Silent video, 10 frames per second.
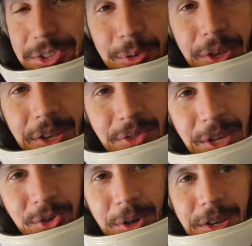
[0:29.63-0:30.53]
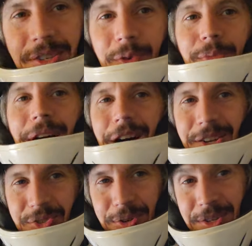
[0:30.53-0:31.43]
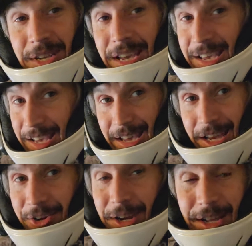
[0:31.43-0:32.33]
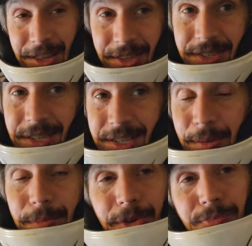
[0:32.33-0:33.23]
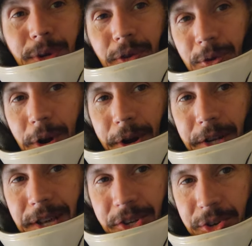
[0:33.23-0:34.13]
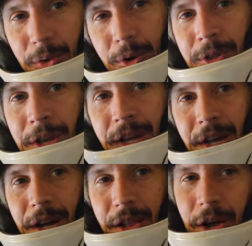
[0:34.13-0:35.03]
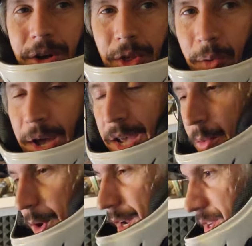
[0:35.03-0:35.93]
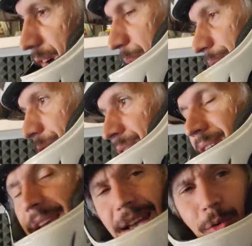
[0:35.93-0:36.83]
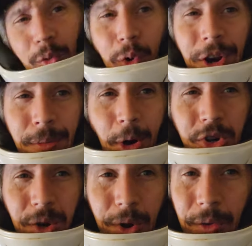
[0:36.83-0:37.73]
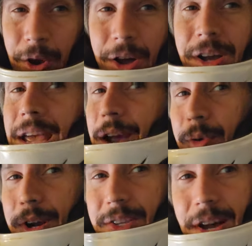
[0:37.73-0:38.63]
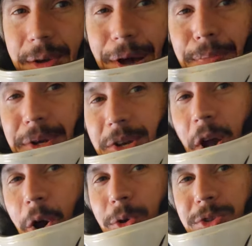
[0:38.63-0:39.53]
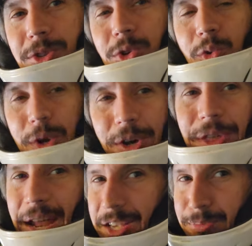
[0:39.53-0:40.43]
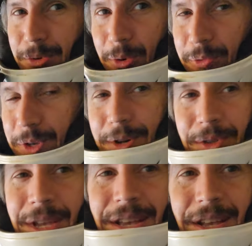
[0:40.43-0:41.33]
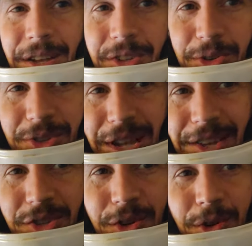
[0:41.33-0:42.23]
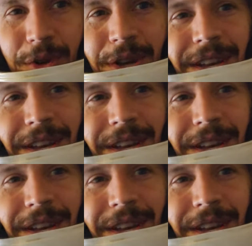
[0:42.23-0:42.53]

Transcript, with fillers: to where the cathedral is and where my hostel is, and you're going to get to see some of the most beautiful architecture in the world. Along the way, we're going to talk about where Inmotion went wrong, and we're going to talk about Bagode's new wheel that has been revealed. So stay tuned.